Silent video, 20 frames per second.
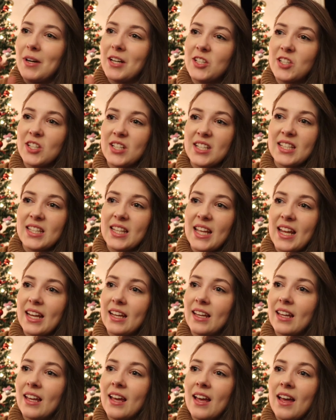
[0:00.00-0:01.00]
But I just
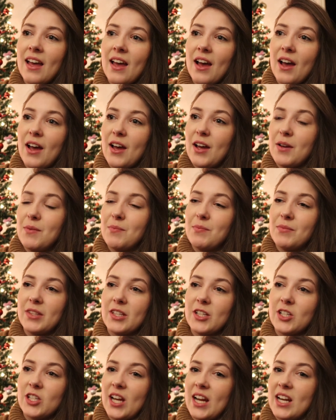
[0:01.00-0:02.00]
think
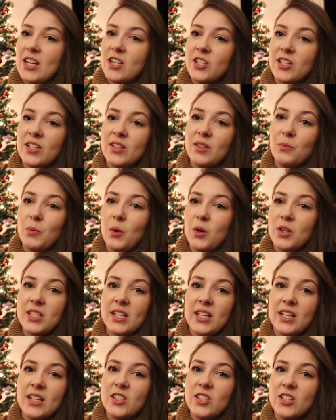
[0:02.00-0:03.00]
the change in the
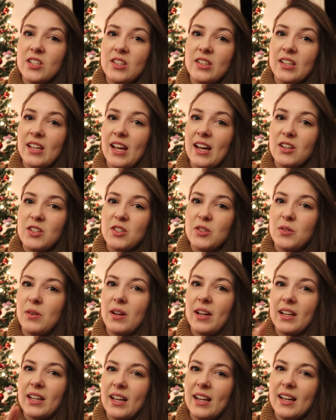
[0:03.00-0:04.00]
wattage and the actual
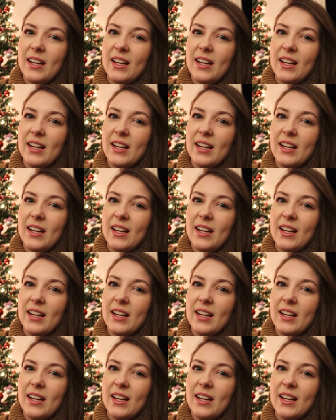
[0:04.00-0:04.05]
like